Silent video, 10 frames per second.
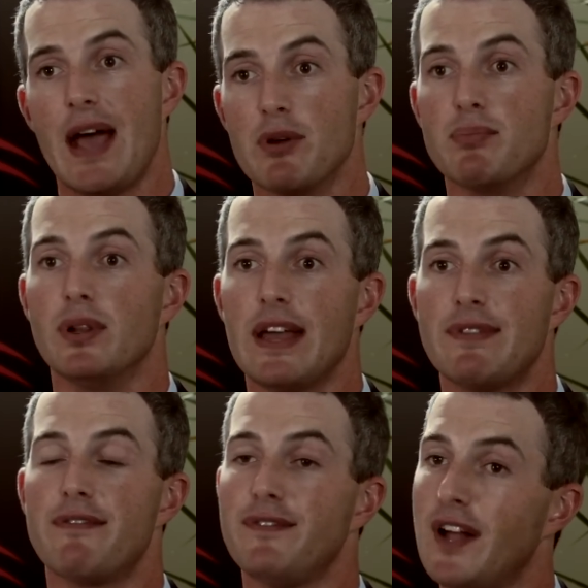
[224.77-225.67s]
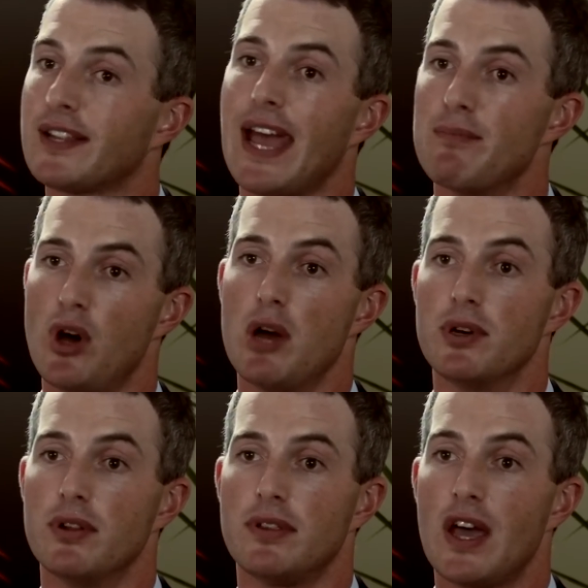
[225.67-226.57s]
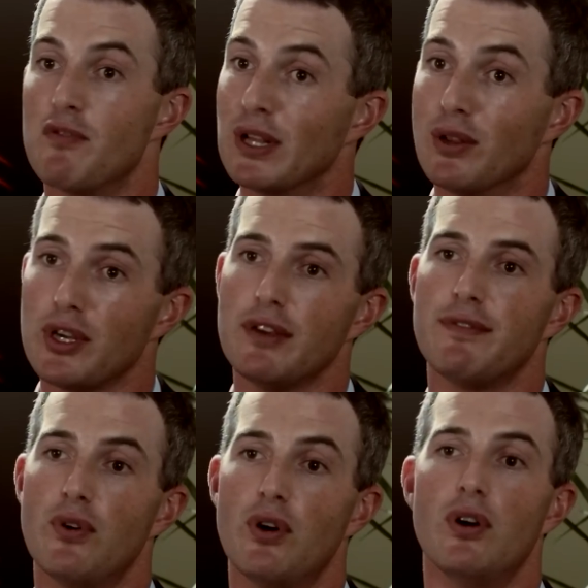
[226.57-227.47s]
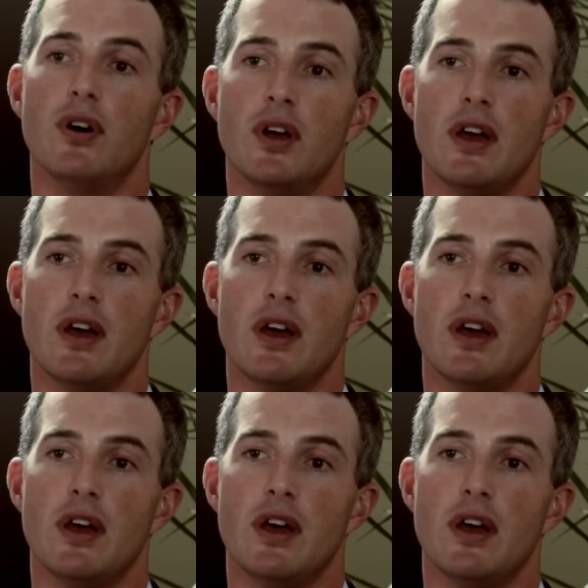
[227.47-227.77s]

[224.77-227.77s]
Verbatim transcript: and we believe that floodgate moment that we've been looking for